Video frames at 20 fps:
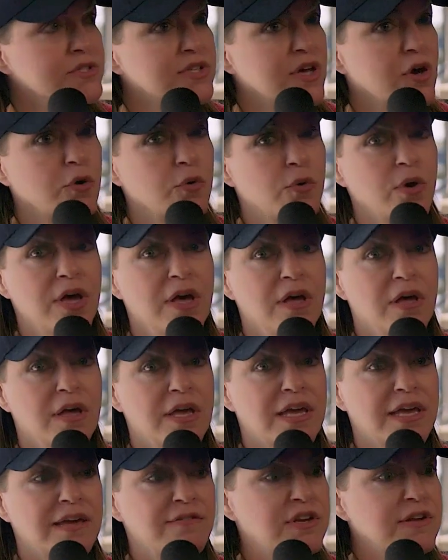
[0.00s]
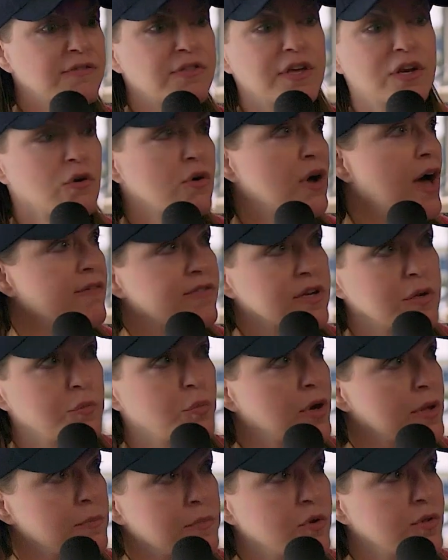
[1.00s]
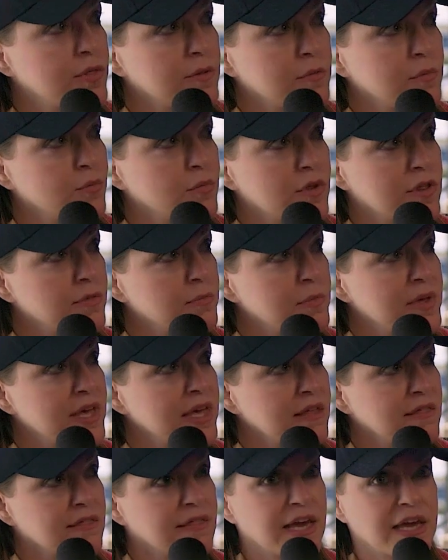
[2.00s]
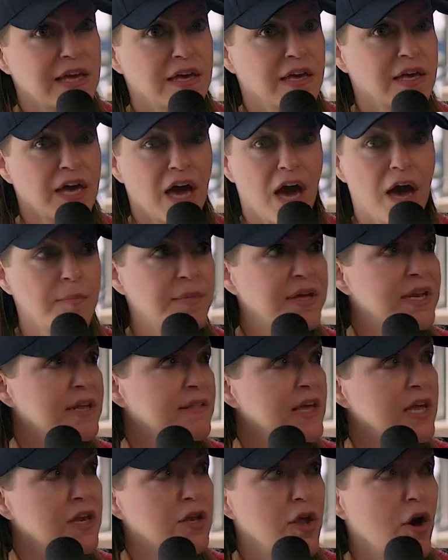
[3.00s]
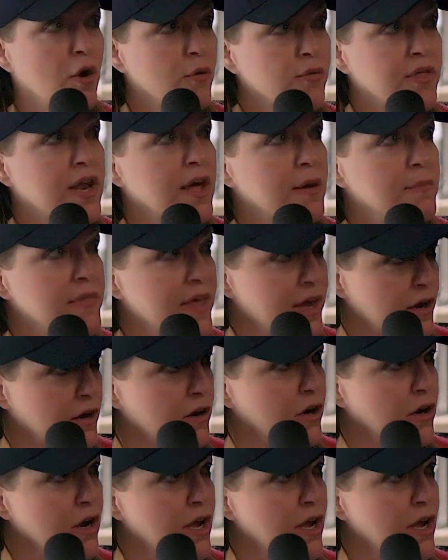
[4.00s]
So even if they don't have an appointment with me, they can come in and they know that I'm there.